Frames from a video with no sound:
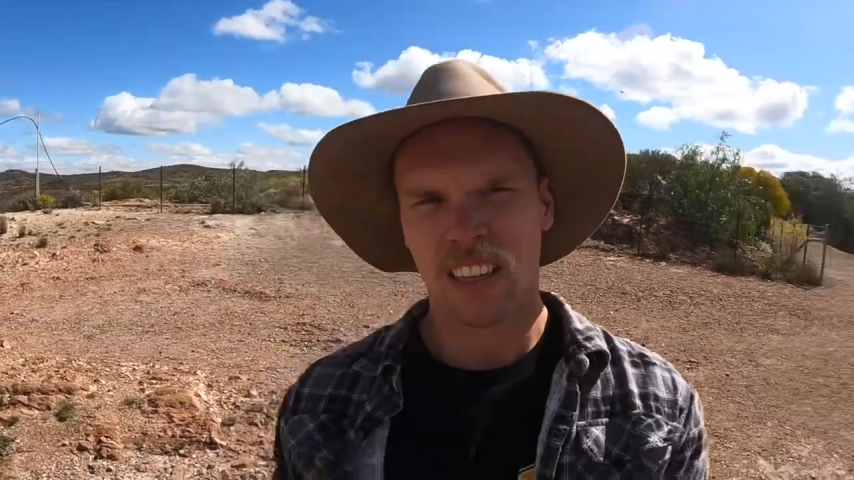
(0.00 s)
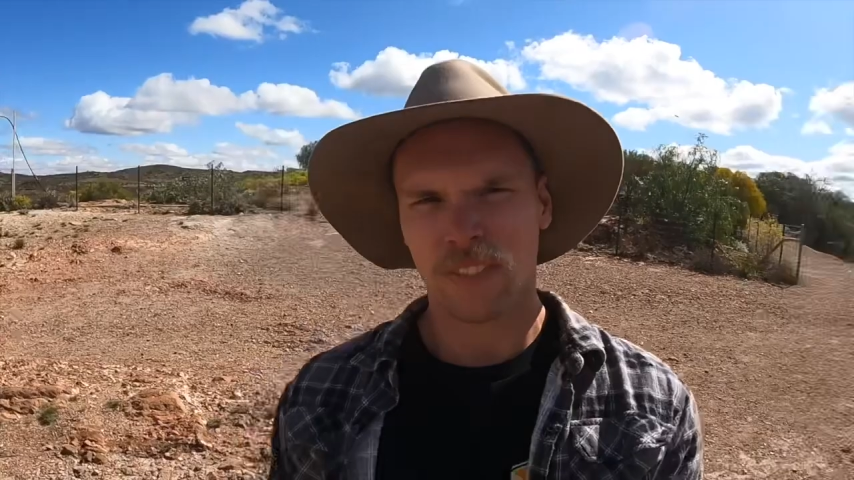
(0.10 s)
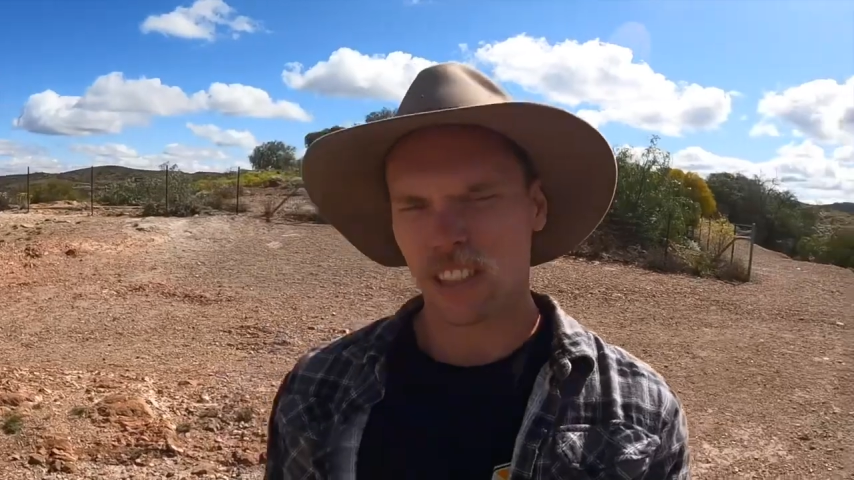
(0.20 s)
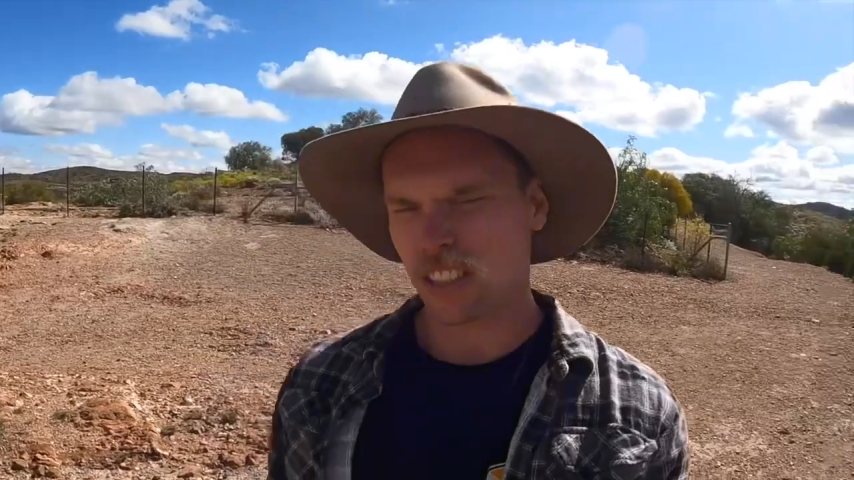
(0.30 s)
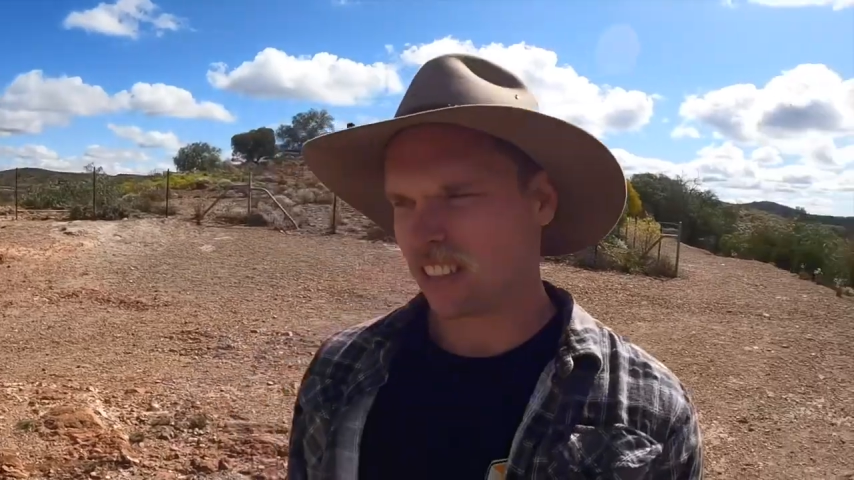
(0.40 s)

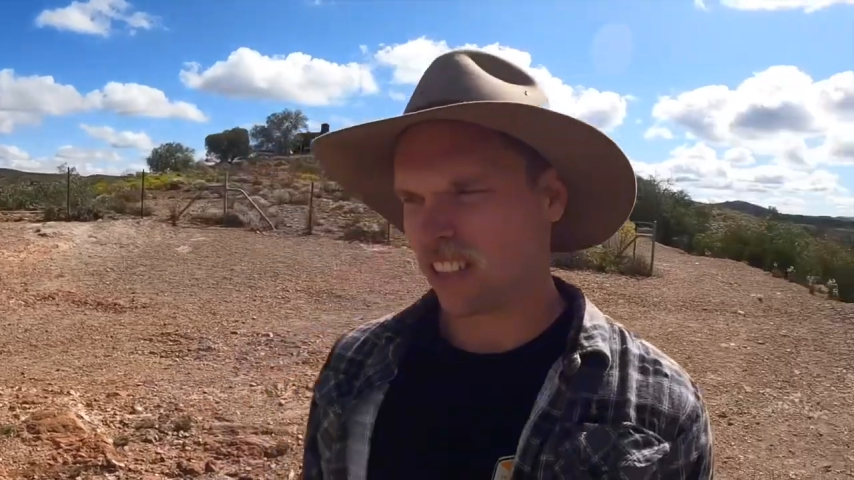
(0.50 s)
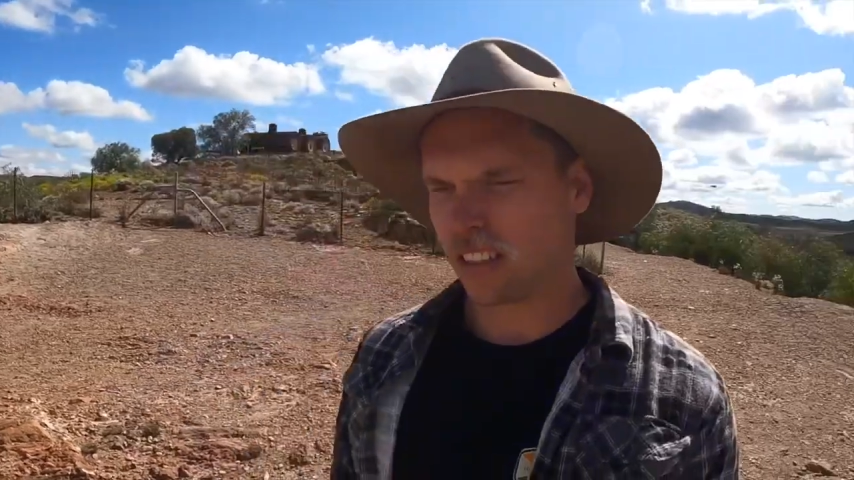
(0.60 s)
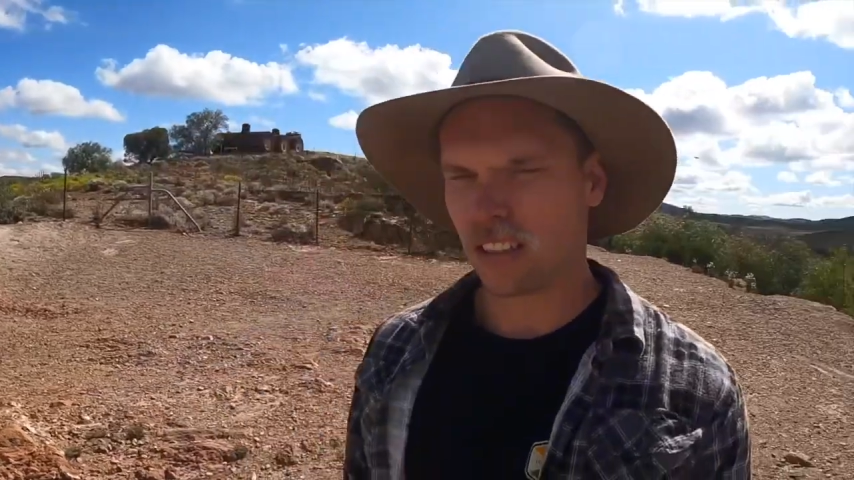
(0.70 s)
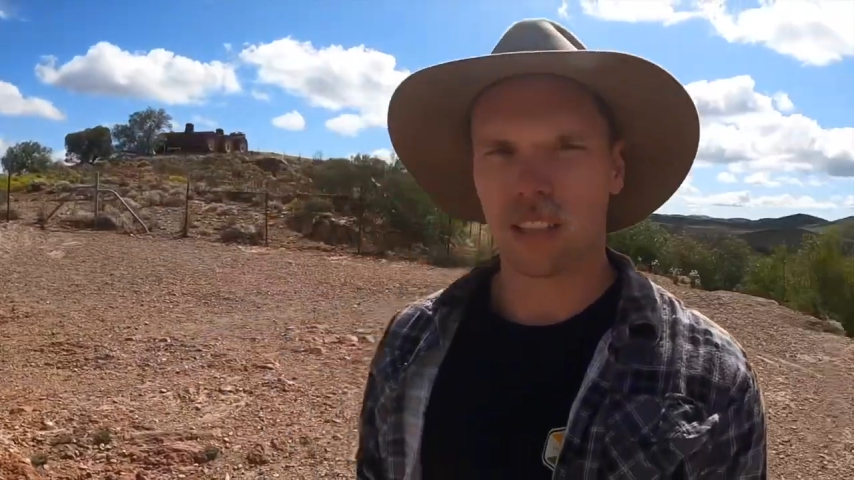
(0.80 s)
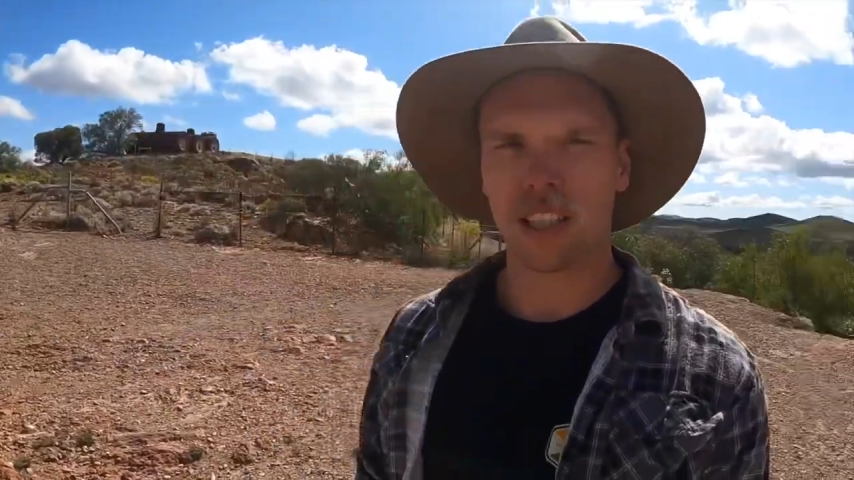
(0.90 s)
I've just
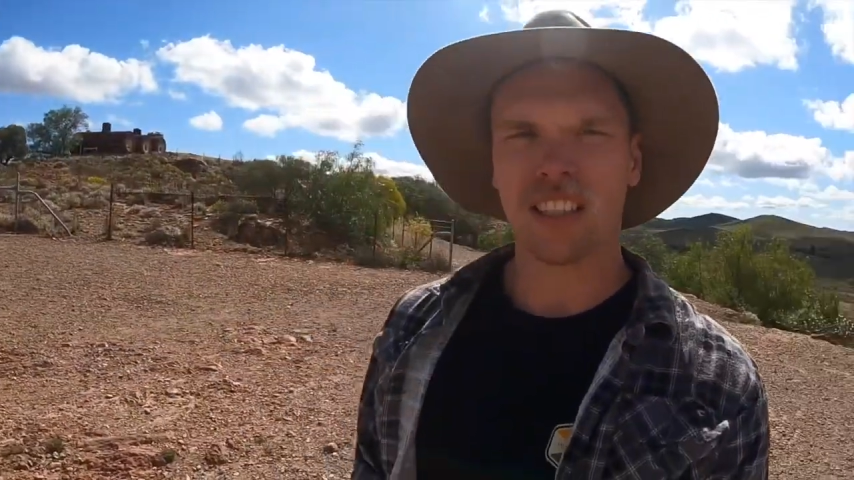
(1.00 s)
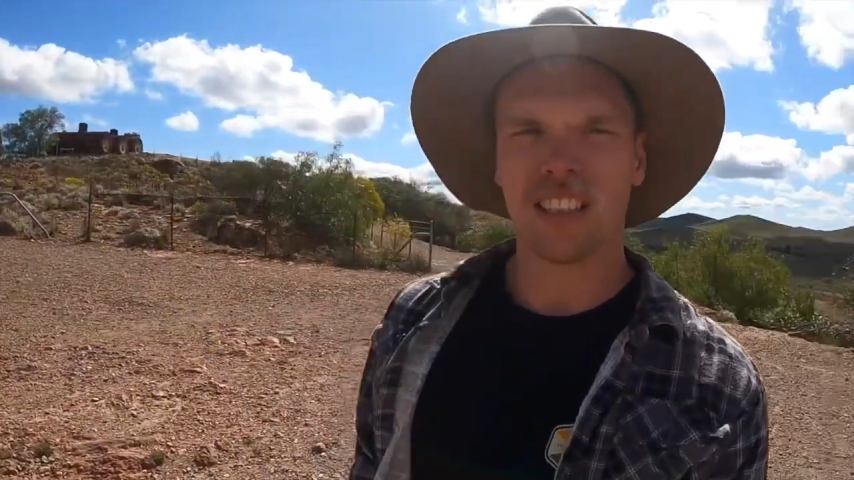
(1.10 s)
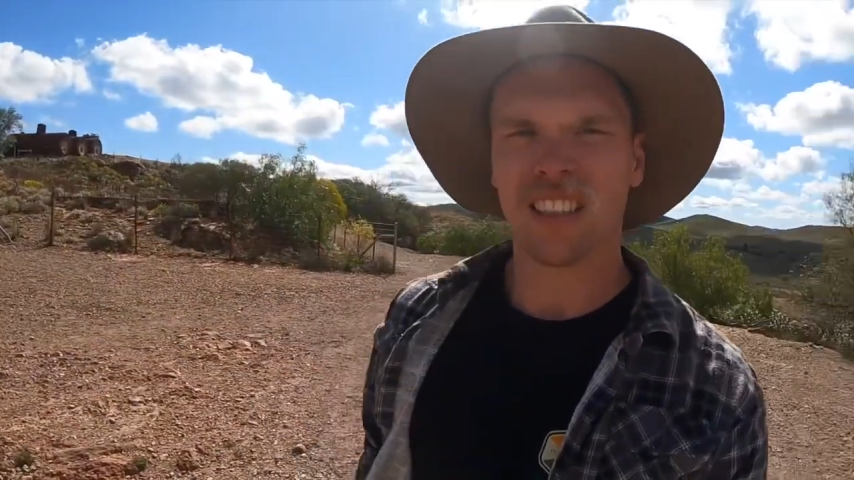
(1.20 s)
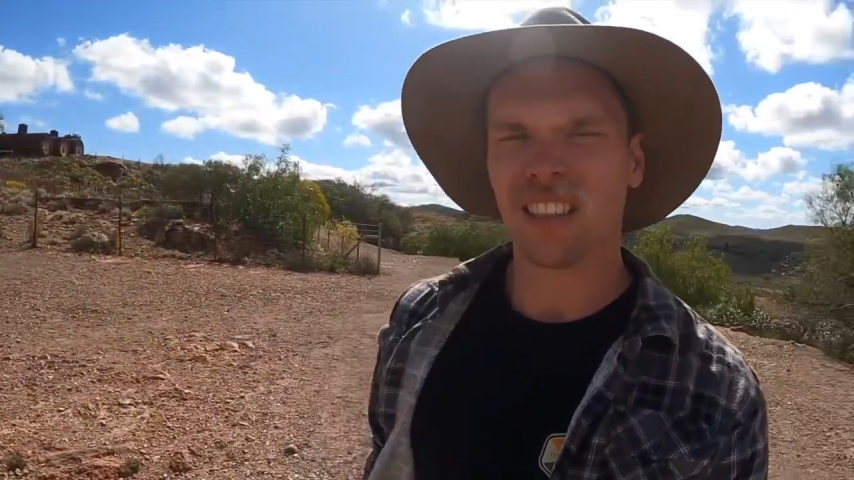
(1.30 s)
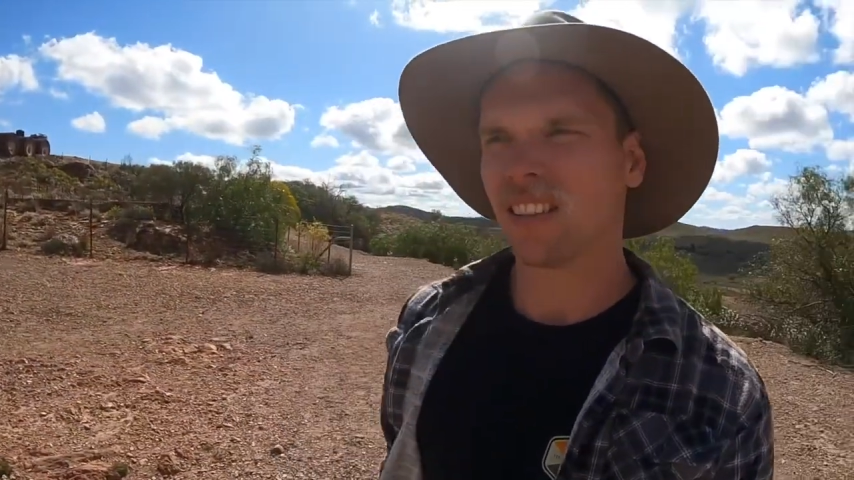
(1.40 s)
done
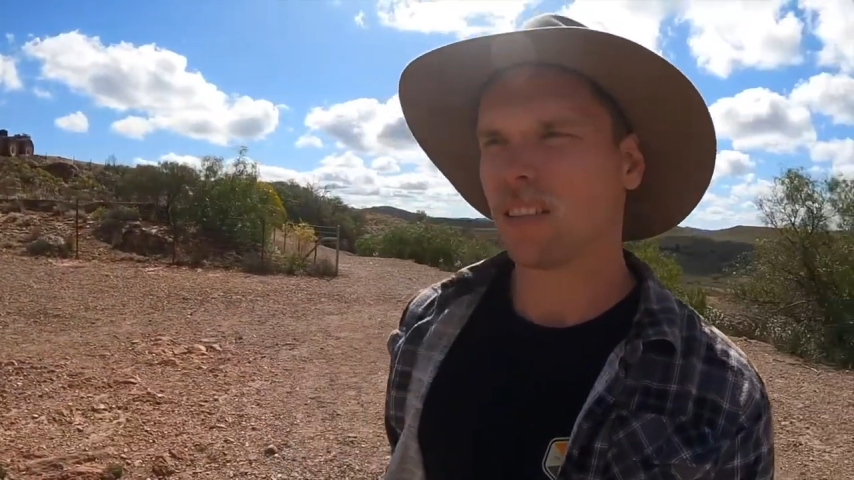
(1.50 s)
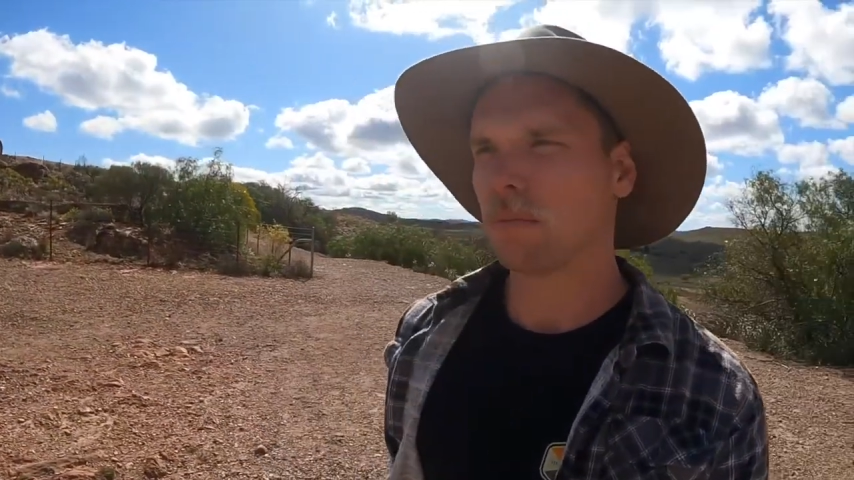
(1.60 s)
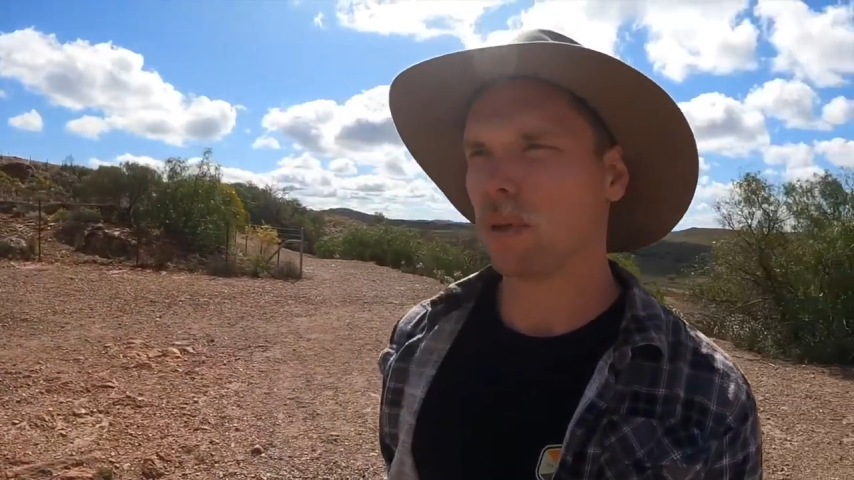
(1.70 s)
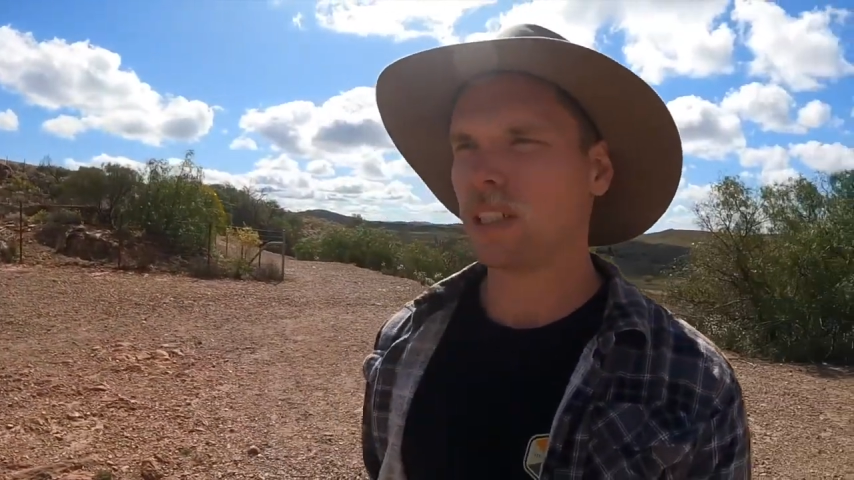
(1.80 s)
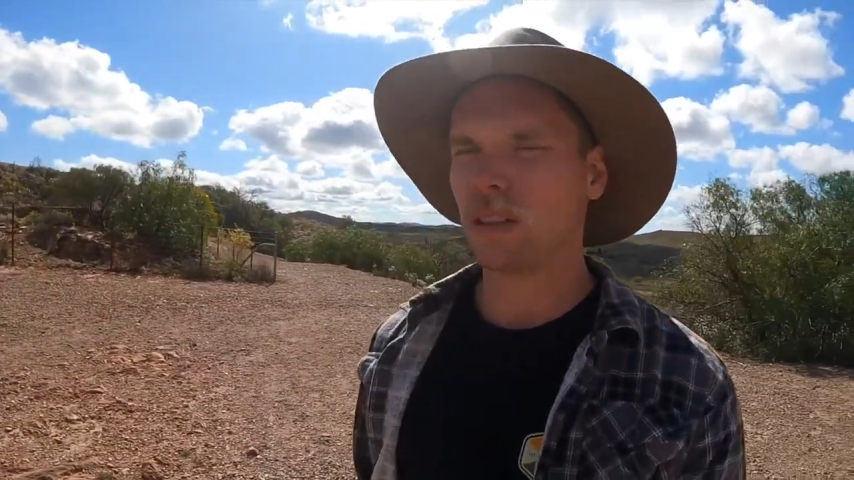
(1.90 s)
the
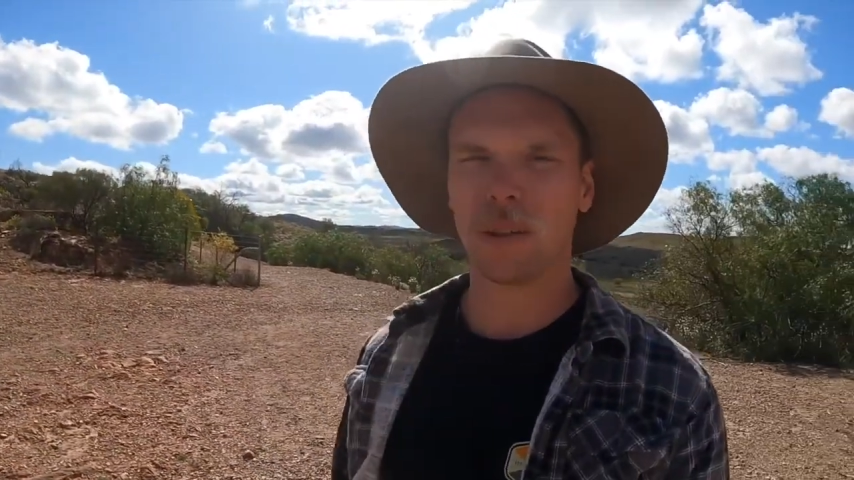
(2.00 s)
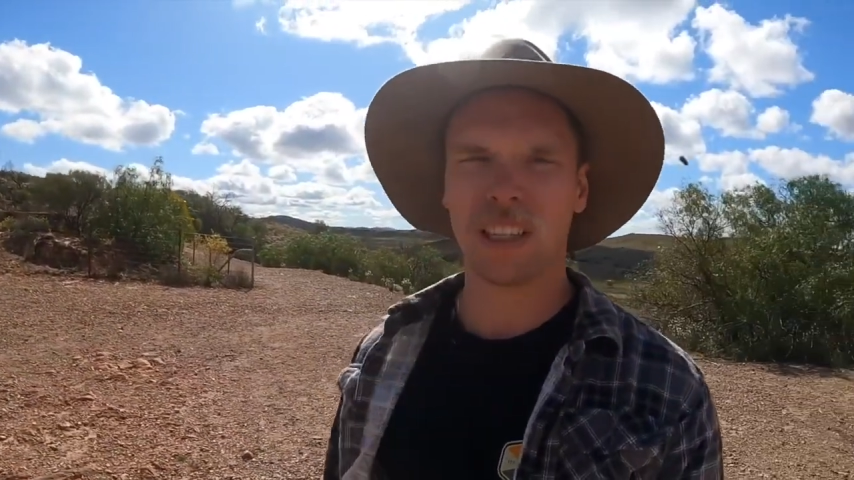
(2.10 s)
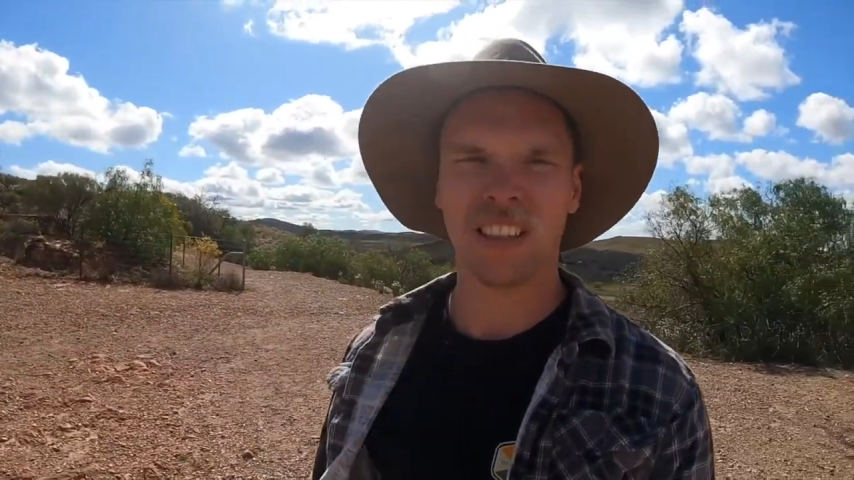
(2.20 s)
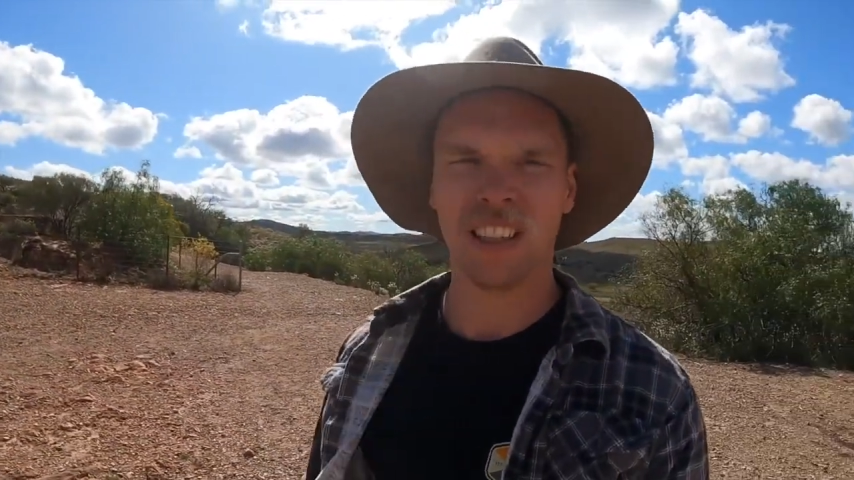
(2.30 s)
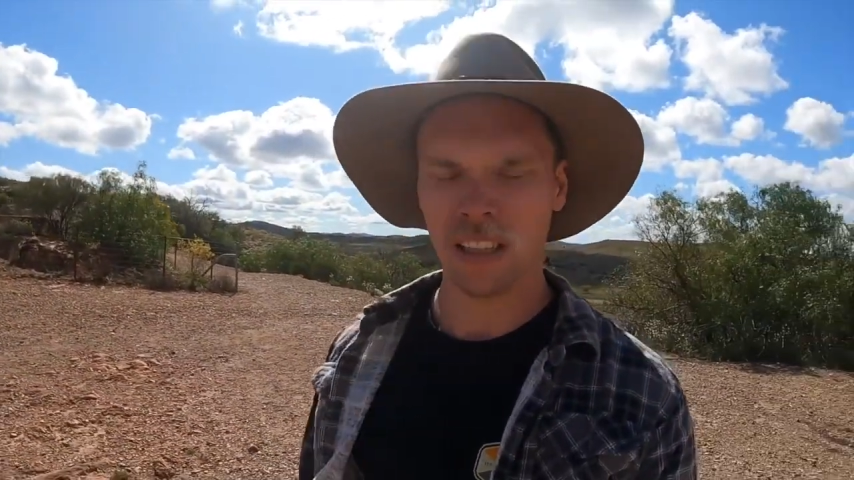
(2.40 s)
mine tour.